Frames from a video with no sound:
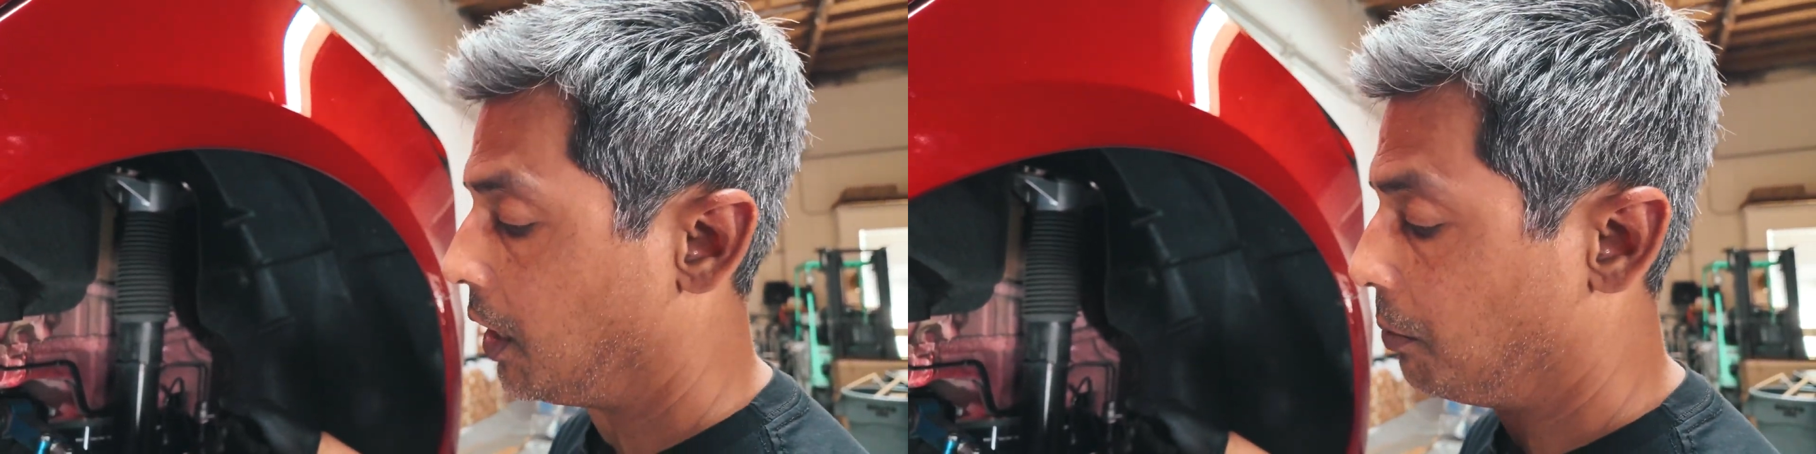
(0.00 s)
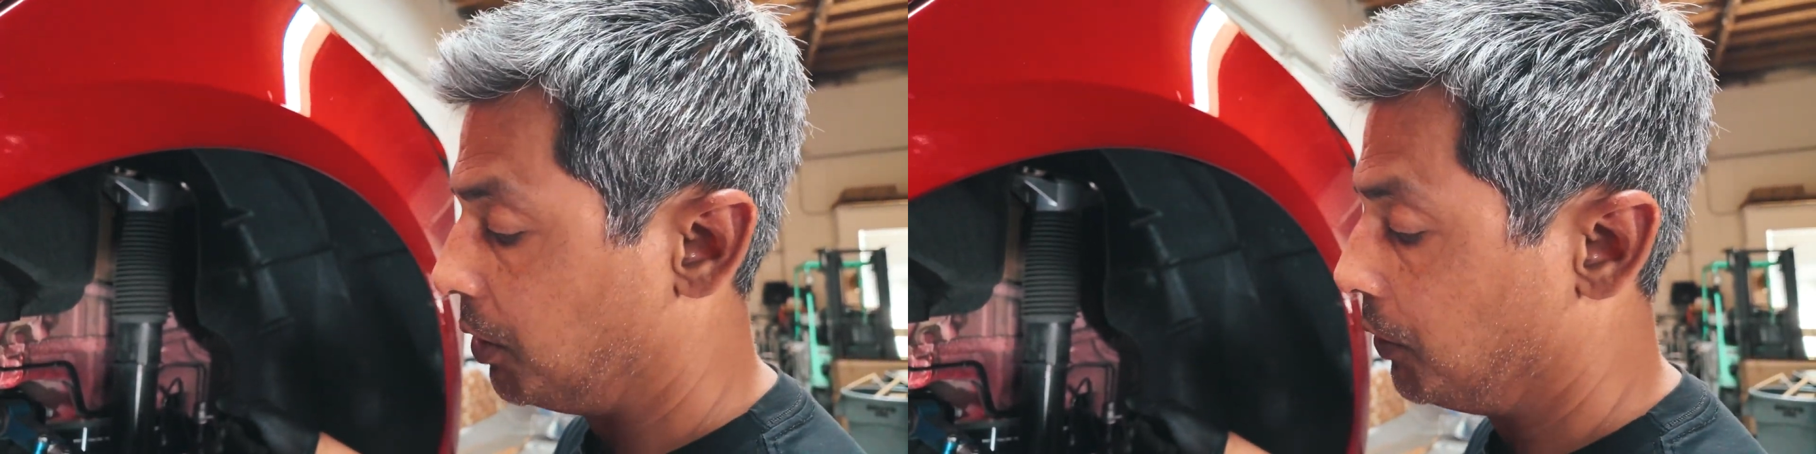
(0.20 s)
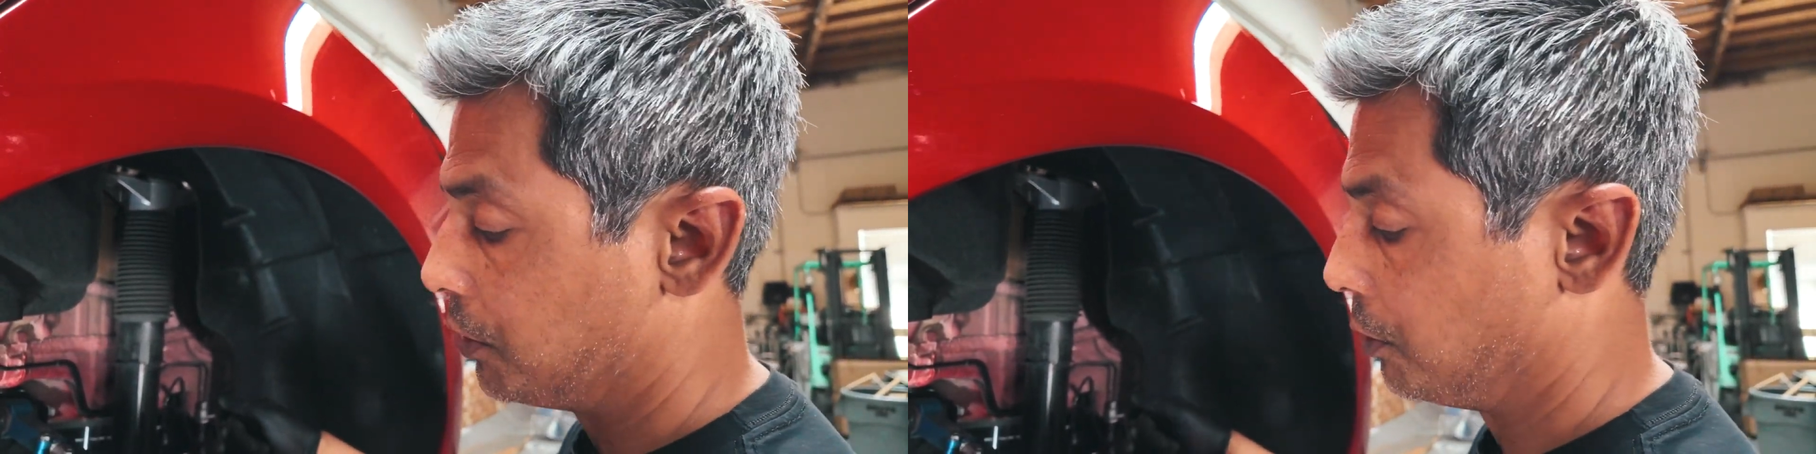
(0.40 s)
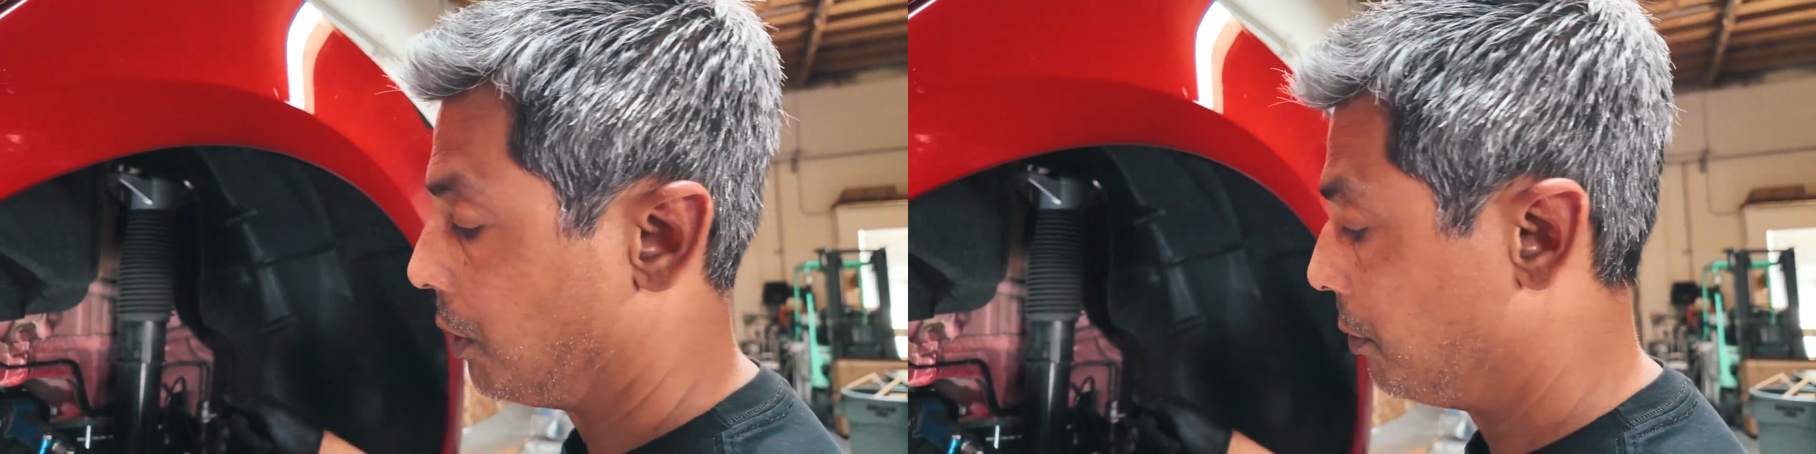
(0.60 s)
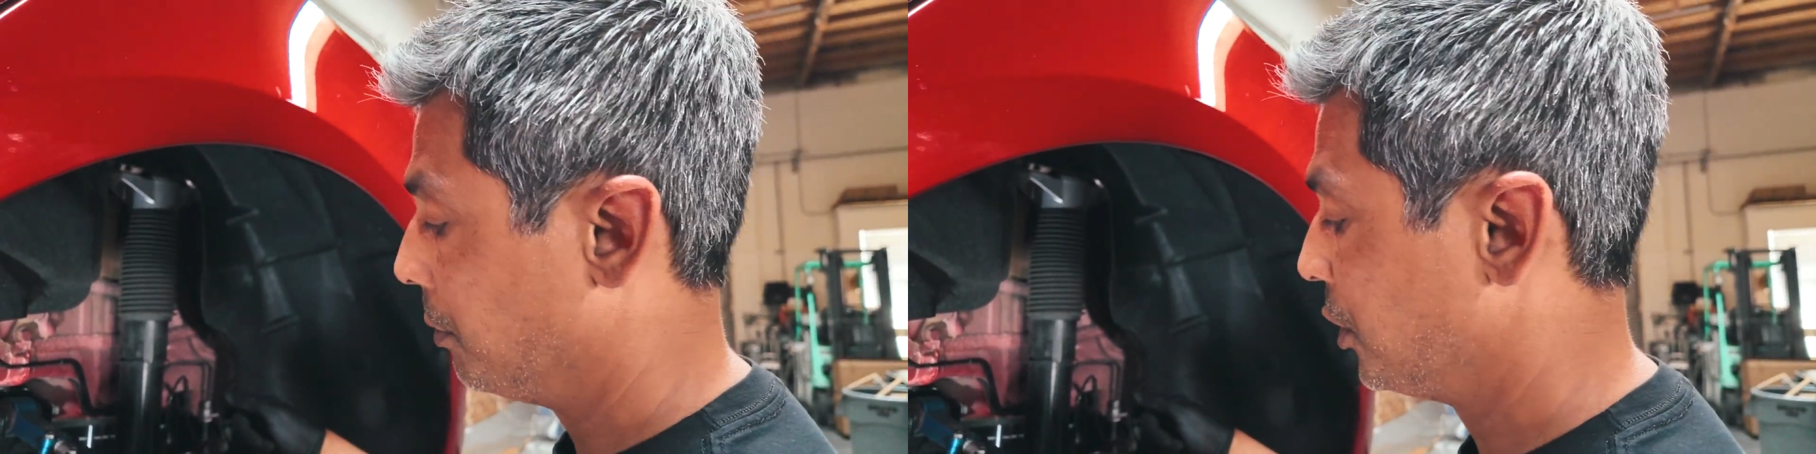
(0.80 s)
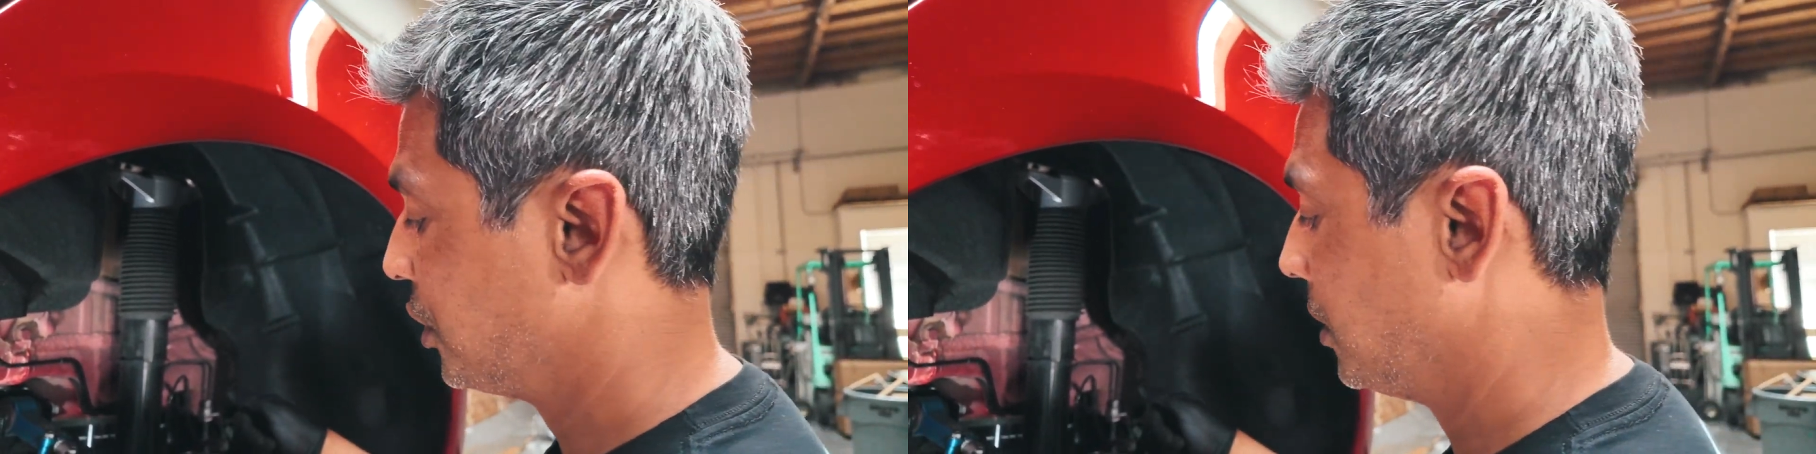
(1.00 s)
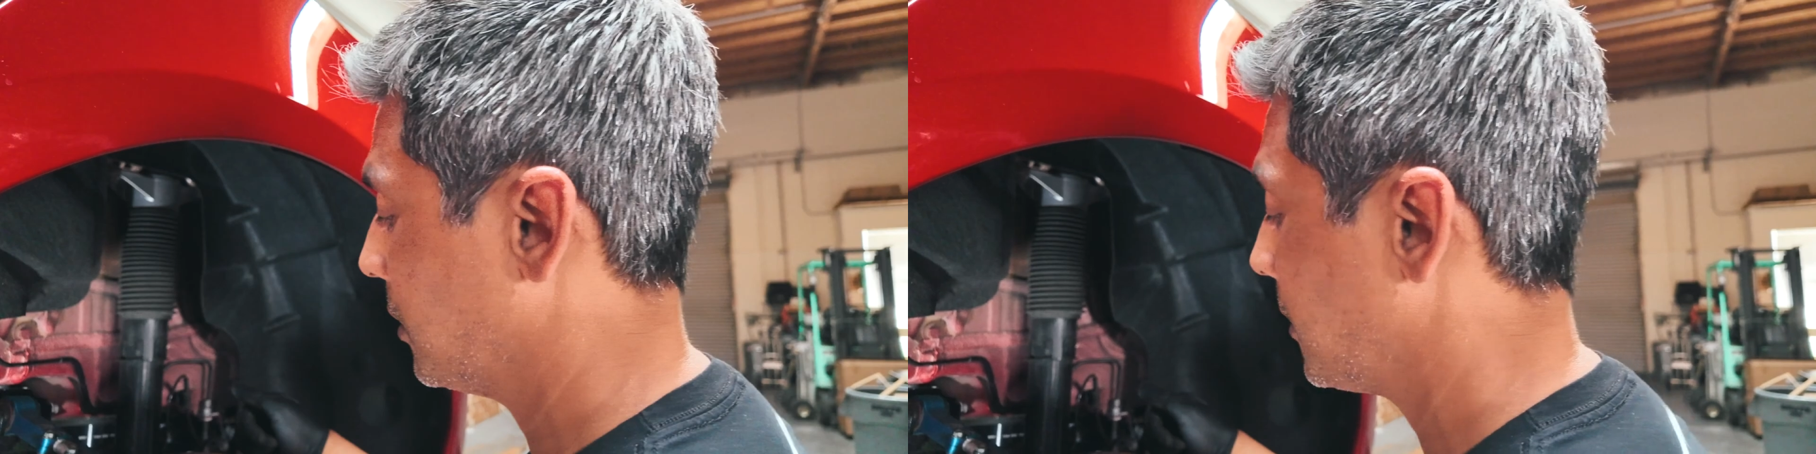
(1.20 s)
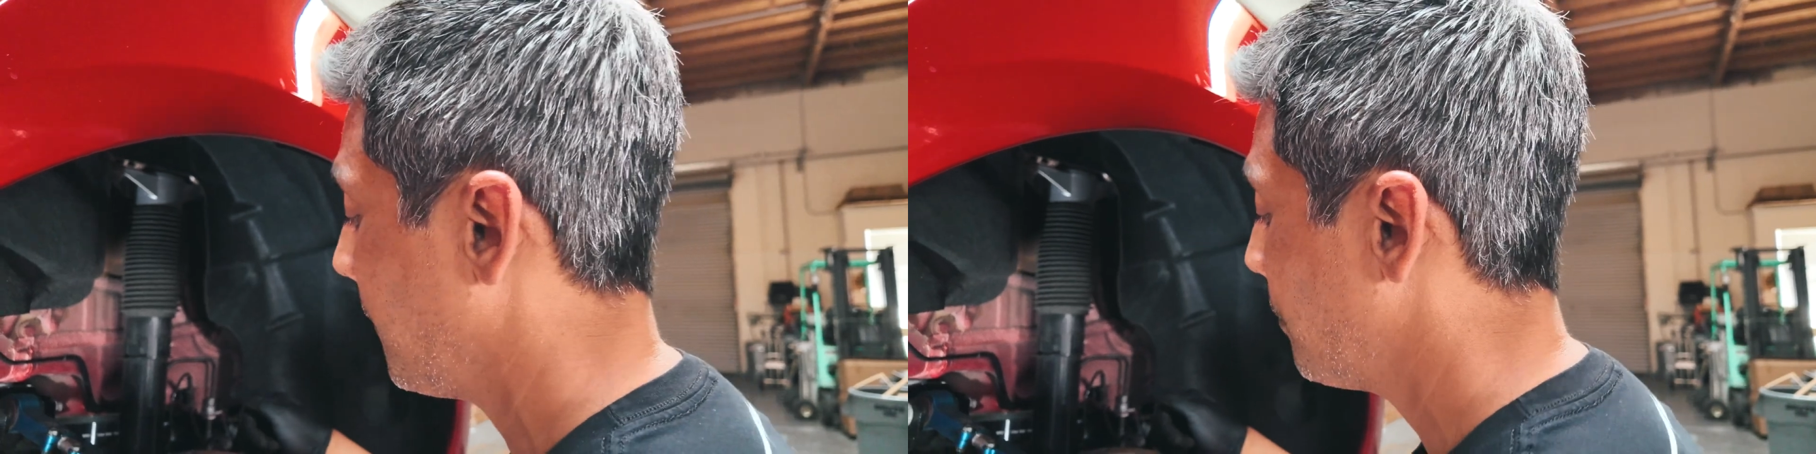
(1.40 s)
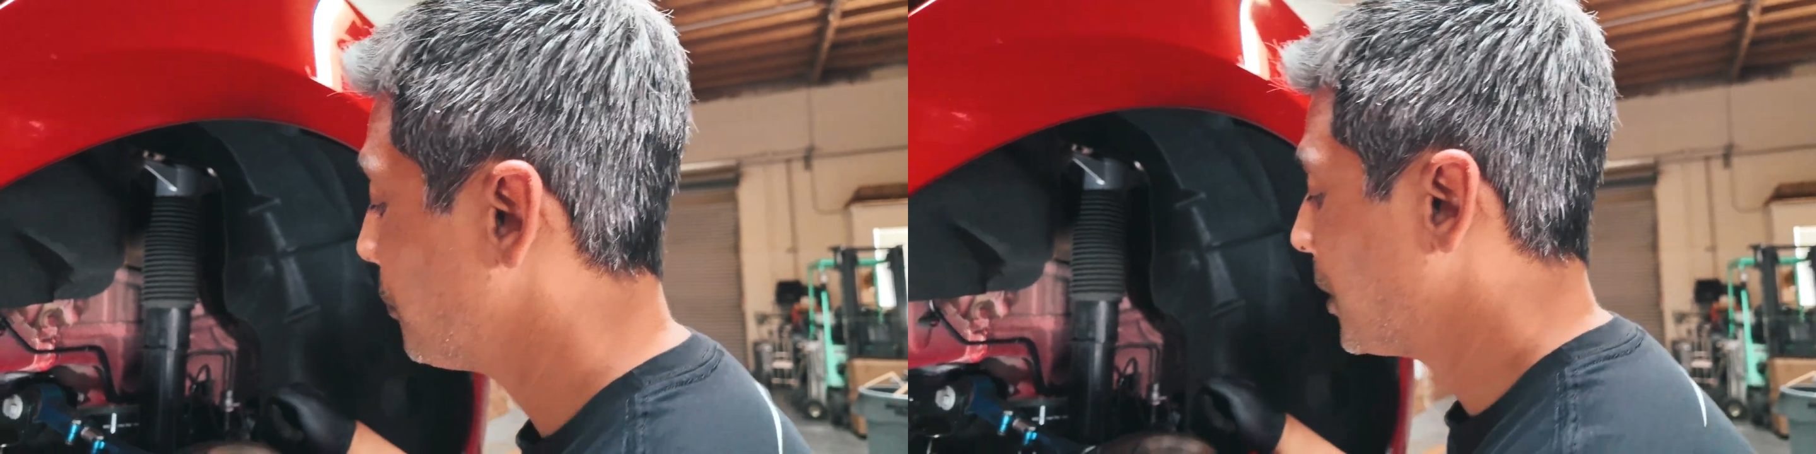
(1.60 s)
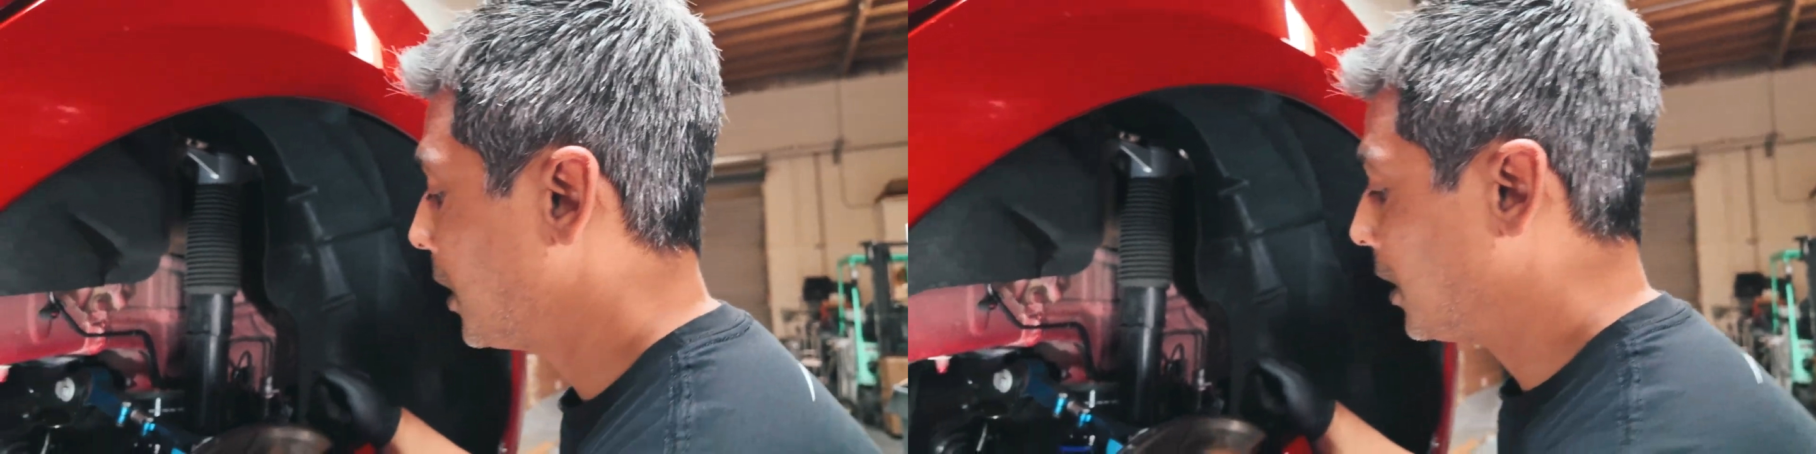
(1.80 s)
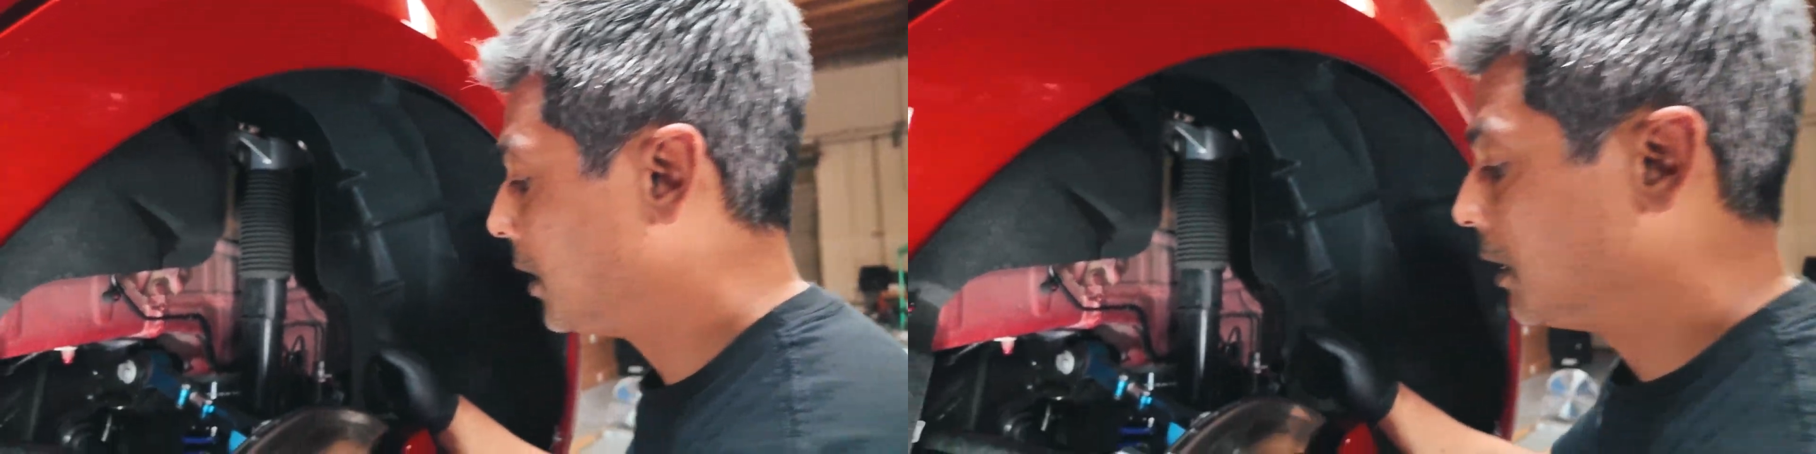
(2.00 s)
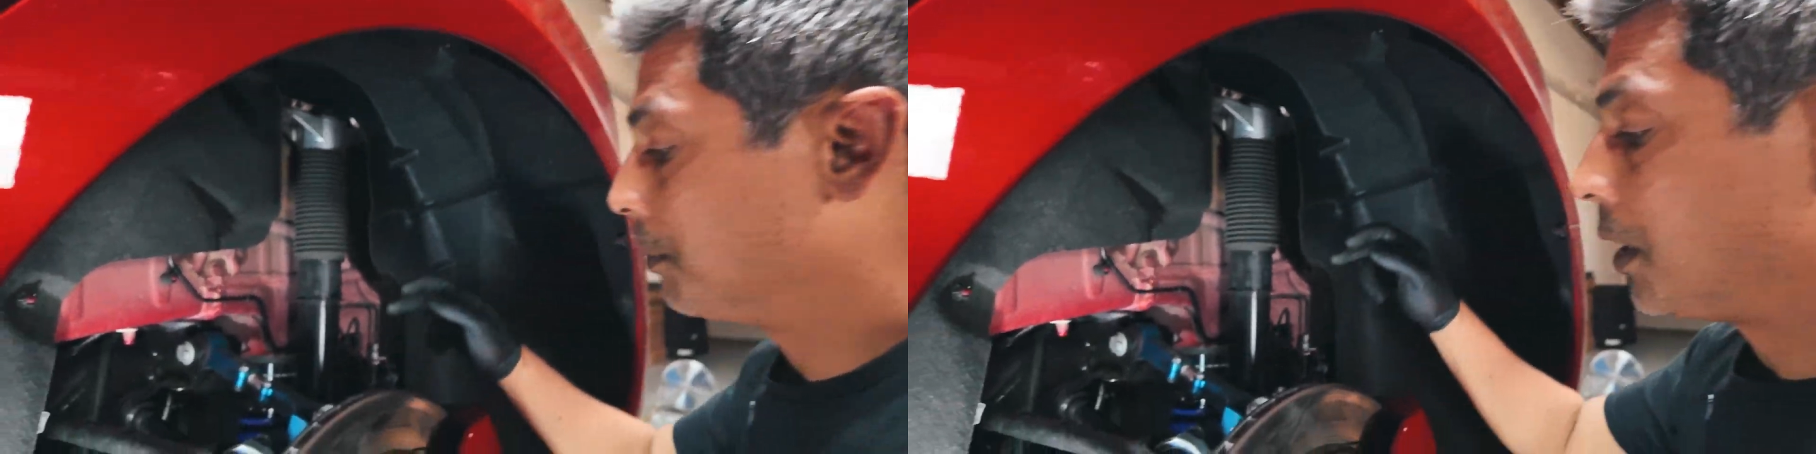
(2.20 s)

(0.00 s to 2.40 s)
I believe these are rubber bushings. Um,